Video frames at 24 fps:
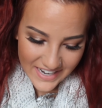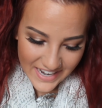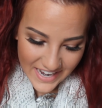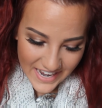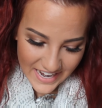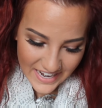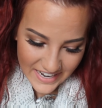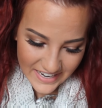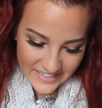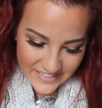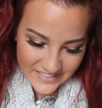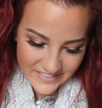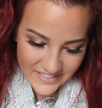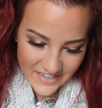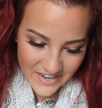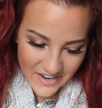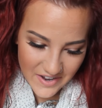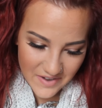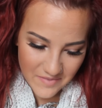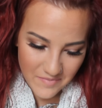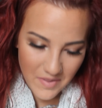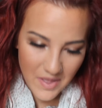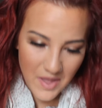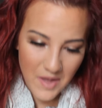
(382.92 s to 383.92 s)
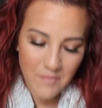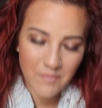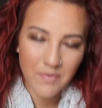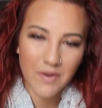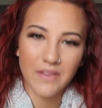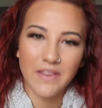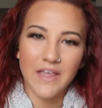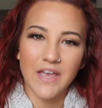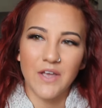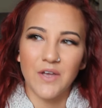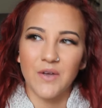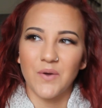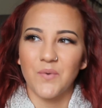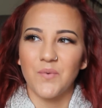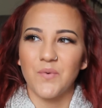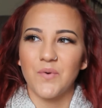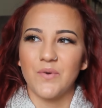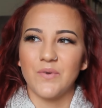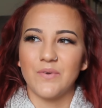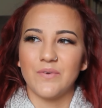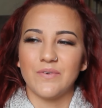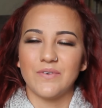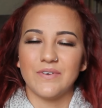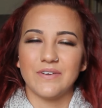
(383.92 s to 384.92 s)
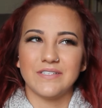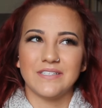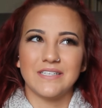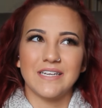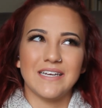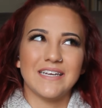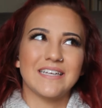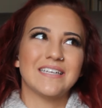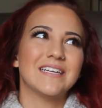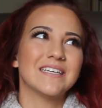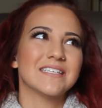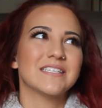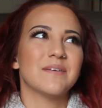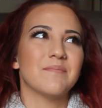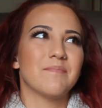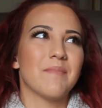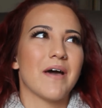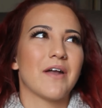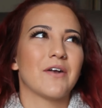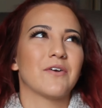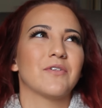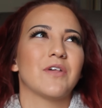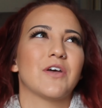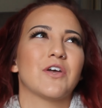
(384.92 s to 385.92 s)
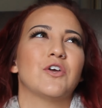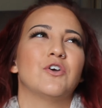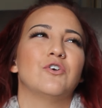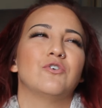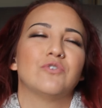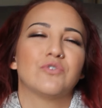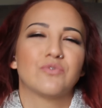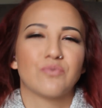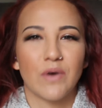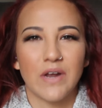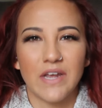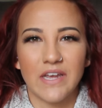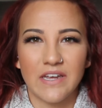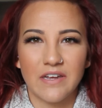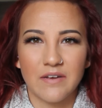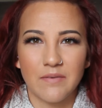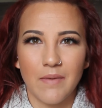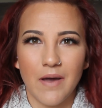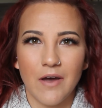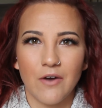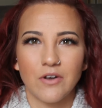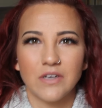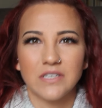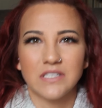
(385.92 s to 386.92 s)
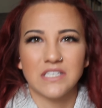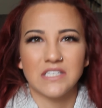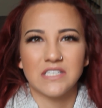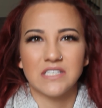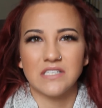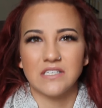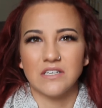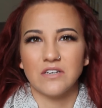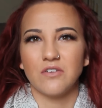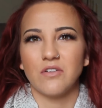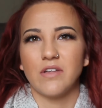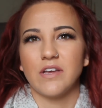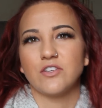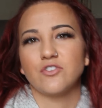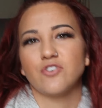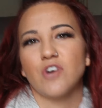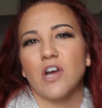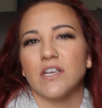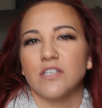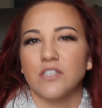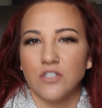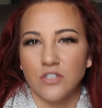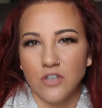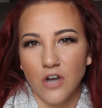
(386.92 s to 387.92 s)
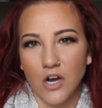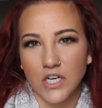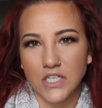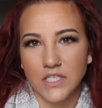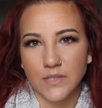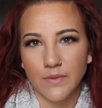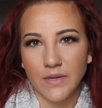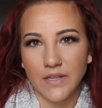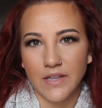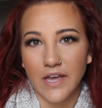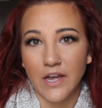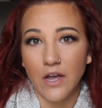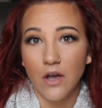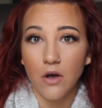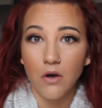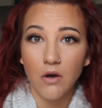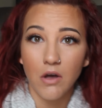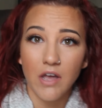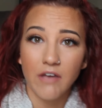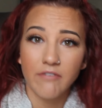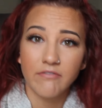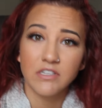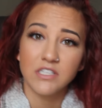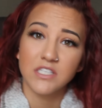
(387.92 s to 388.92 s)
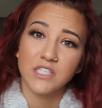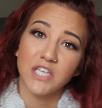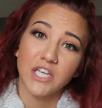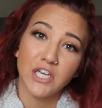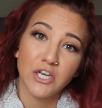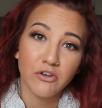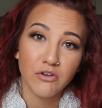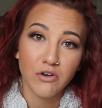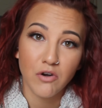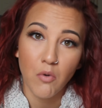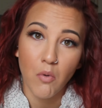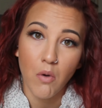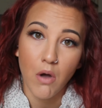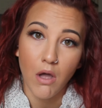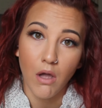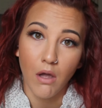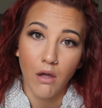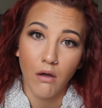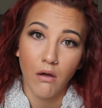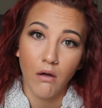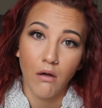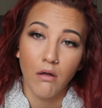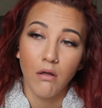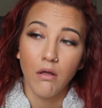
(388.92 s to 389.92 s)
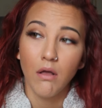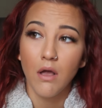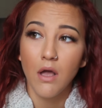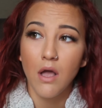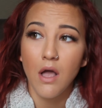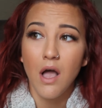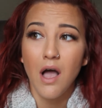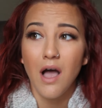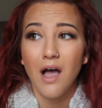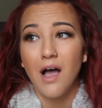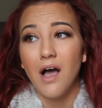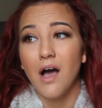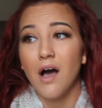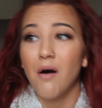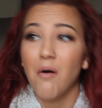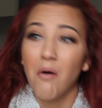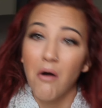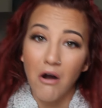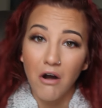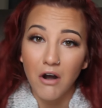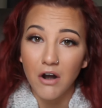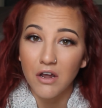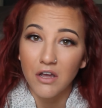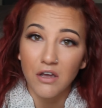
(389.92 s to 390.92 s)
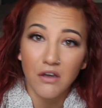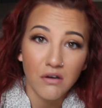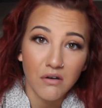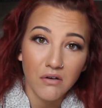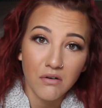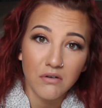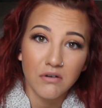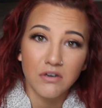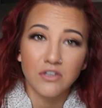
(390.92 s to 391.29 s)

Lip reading: And, but like, it doesn't matter, like, who's ringing him out, because he still, like, tries to talk to me, like, oh, I haven't seen you in a while. How are you?